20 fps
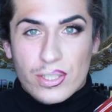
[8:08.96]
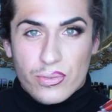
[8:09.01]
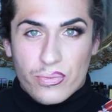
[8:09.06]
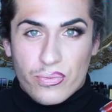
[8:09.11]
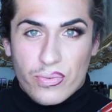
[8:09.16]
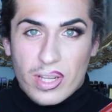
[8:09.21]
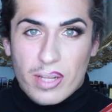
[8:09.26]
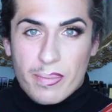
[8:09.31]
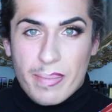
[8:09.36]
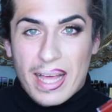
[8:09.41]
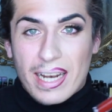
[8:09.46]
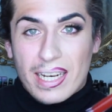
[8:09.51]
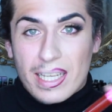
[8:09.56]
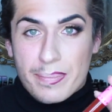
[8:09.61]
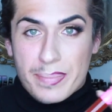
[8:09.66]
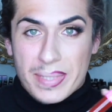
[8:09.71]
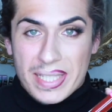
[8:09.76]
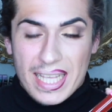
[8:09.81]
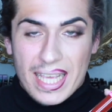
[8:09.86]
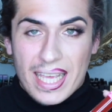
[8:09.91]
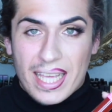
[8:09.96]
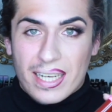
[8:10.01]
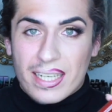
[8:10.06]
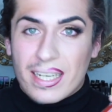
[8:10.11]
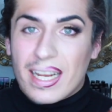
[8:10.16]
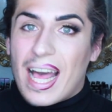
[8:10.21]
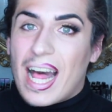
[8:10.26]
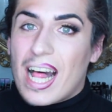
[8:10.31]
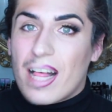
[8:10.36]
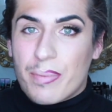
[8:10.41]
to fill my lips
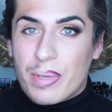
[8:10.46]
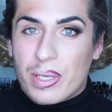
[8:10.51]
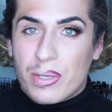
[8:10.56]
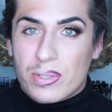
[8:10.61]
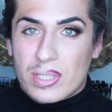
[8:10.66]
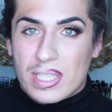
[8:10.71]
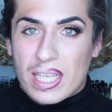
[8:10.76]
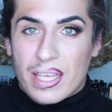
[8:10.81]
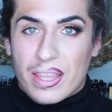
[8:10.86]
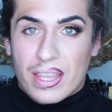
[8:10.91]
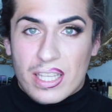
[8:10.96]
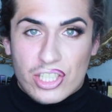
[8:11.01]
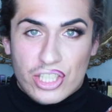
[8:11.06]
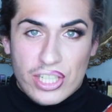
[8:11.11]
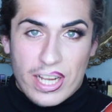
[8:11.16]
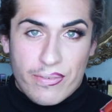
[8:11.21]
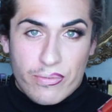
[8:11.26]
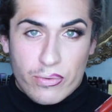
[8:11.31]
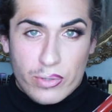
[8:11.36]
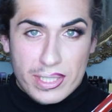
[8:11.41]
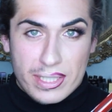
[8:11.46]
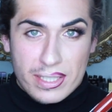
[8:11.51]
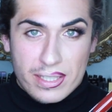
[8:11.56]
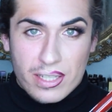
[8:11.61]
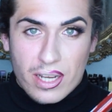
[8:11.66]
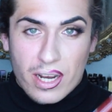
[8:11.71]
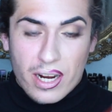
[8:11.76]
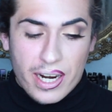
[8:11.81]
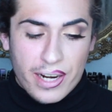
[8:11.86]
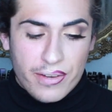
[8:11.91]
in, I'll be using the Jeffree
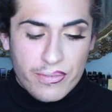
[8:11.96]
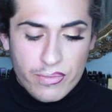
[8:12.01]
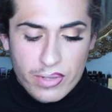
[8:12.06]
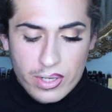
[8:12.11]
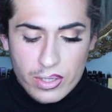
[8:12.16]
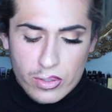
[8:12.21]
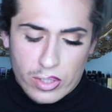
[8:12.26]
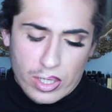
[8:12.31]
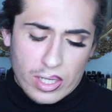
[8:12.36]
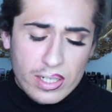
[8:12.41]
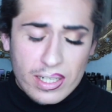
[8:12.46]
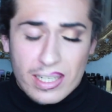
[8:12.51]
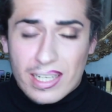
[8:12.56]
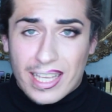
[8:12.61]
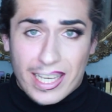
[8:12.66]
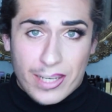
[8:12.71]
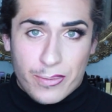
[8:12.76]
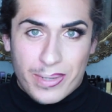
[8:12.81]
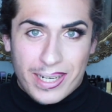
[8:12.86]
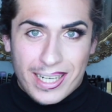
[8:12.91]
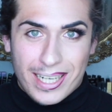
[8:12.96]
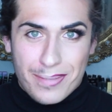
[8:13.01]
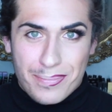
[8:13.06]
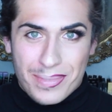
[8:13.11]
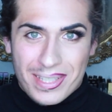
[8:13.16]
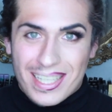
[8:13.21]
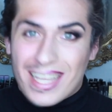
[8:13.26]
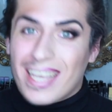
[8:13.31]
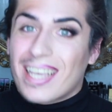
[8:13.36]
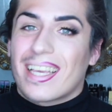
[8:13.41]
Star Velour liquid
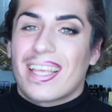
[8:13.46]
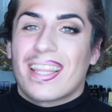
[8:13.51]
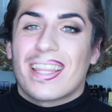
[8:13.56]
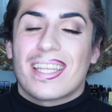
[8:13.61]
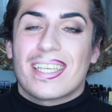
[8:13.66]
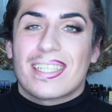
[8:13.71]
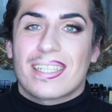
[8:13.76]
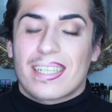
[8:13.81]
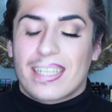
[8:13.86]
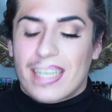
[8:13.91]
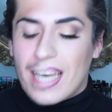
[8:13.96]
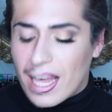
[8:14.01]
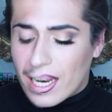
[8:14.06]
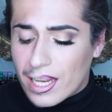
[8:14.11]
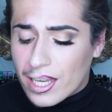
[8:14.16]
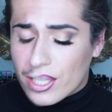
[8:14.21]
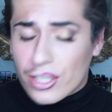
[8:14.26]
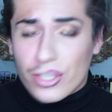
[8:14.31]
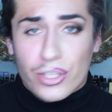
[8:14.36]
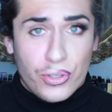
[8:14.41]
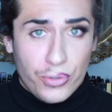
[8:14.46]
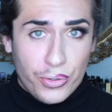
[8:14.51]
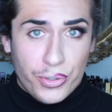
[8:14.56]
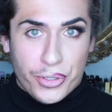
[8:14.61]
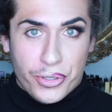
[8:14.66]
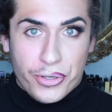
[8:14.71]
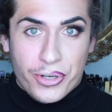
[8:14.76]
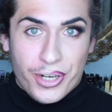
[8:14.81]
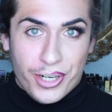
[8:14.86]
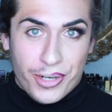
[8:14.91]
lipstick in the color
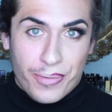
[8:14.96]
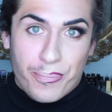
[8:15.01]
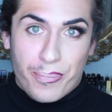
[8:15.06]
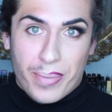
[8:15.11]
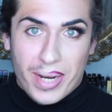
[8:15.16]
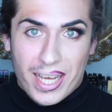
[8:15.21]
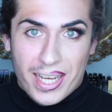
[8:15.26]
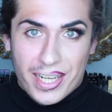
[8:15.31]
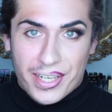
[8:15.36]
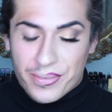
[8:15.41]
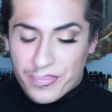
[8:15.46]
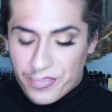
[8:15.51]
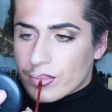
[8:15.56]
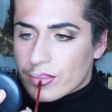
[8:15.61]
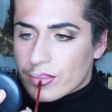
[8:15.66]
Unicorn Blood.